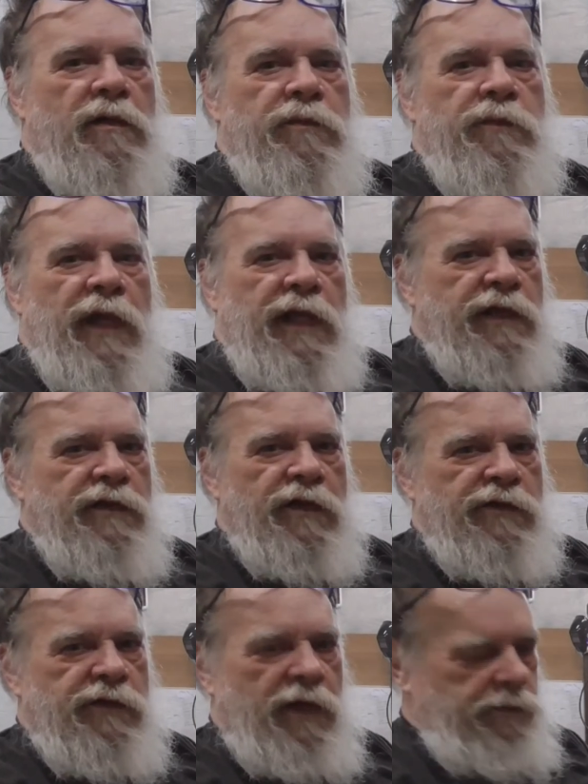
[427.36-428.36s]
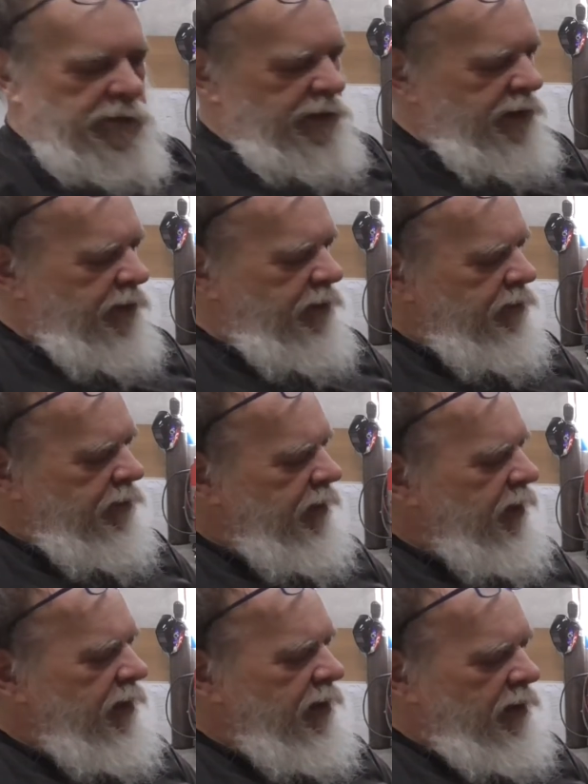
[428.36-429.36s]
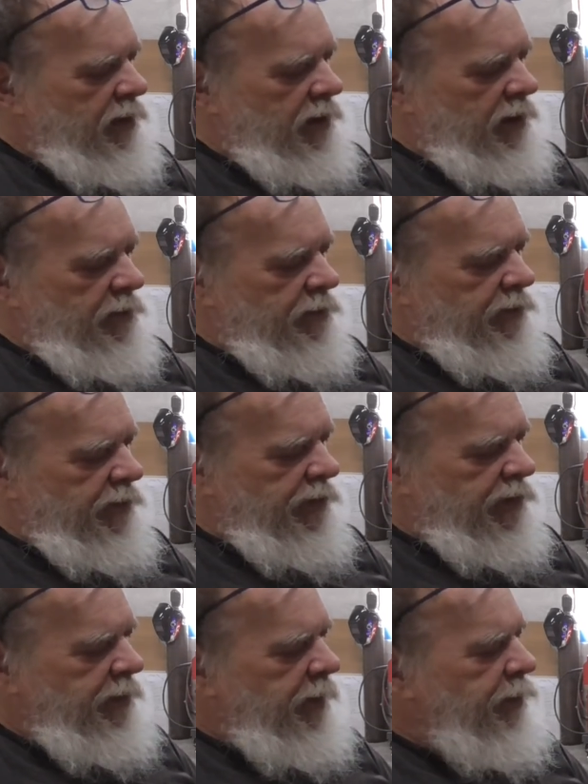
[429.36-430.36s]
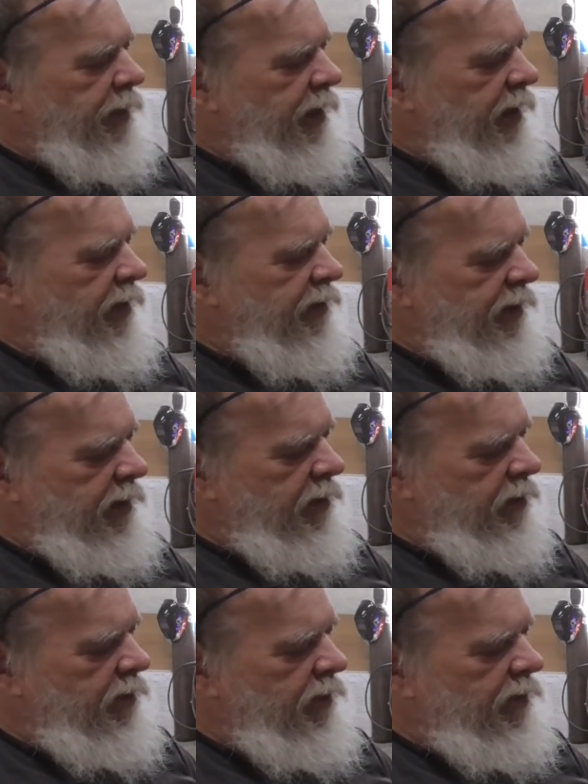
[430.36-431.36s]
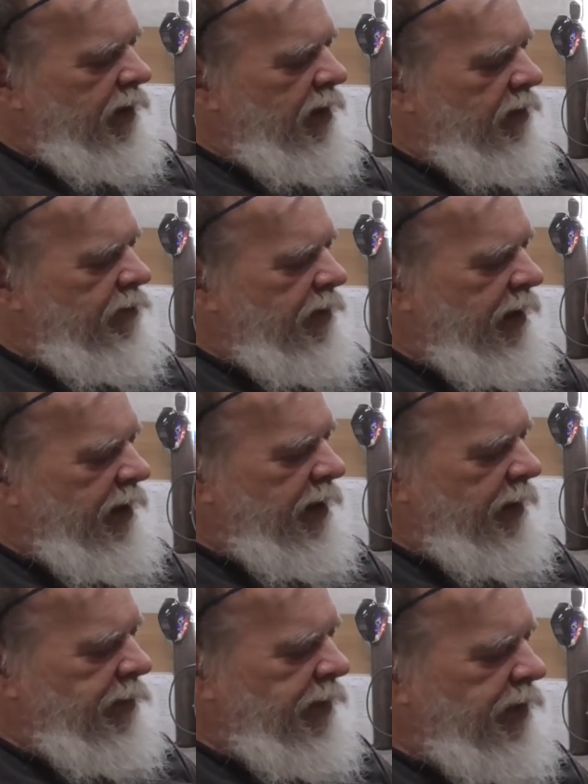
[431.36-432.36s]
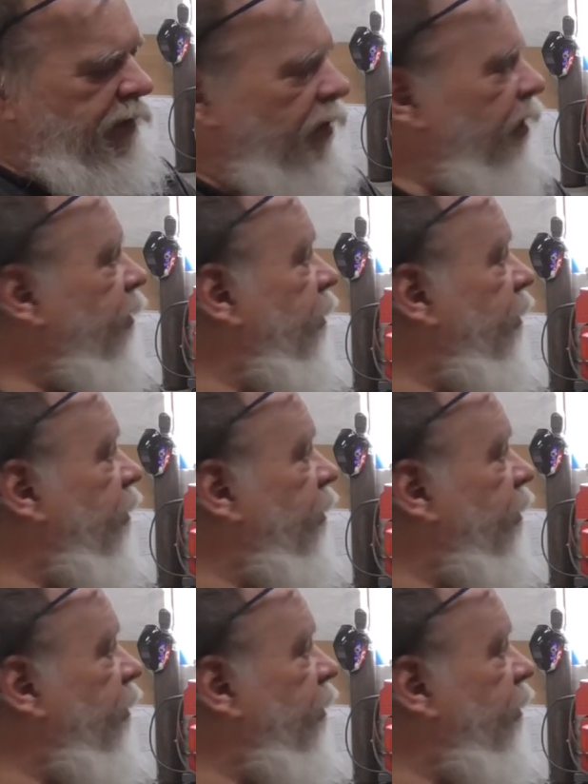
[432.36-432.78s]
making this up. So should be pretty easy. Just gotta heat it up with a torch